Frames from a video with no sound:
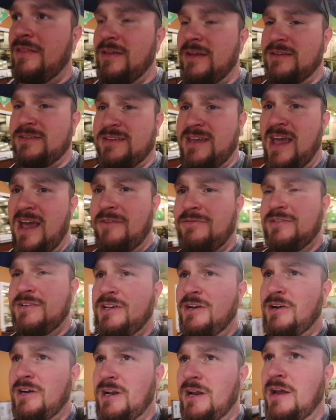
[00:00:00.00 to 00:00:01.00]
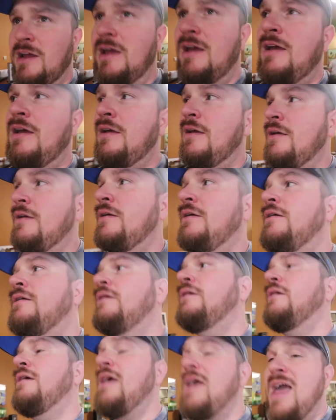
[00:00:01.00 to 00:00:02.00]
this cafeteria.
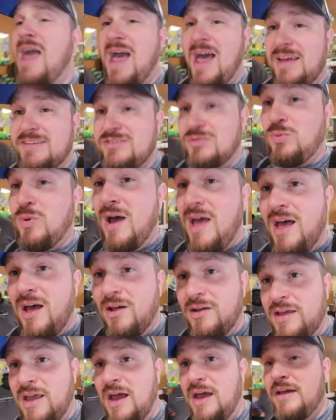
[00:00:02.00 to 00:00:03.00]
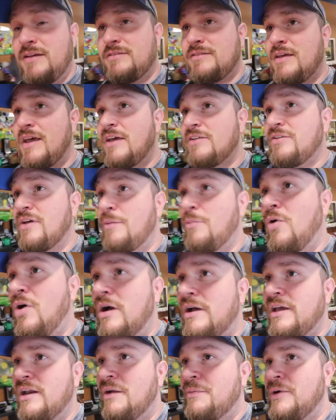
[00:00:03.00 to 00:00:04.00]
As well, guys, as I'm
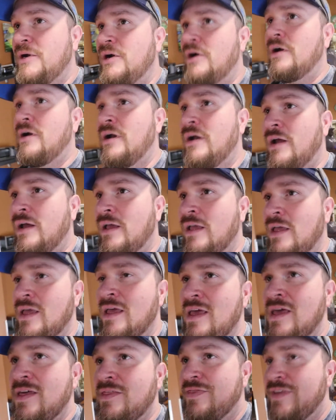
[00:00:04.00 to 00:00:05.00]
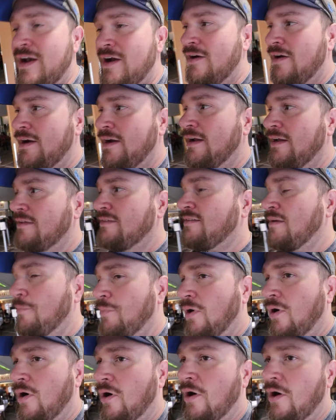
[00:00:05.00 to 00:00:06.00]
walking up here, there is a
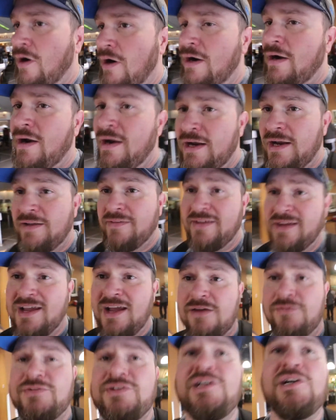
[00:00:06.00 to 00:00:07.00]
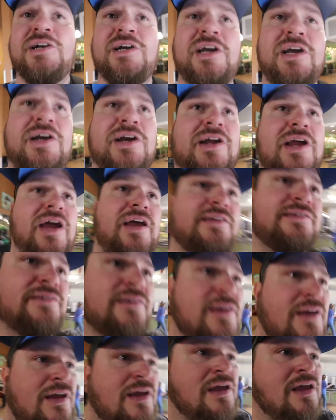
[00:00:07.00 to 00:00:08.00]
bar in the cafeteria here, guys,
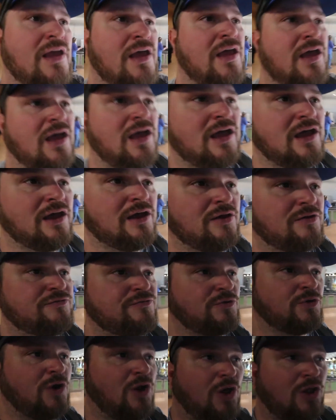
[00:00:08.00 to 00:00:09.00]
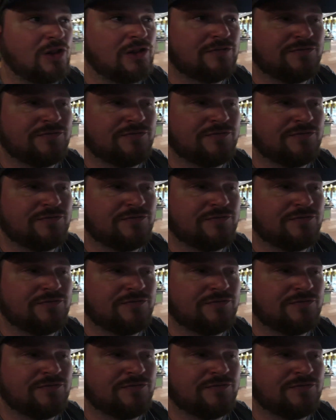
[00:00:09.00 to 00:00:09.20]
for all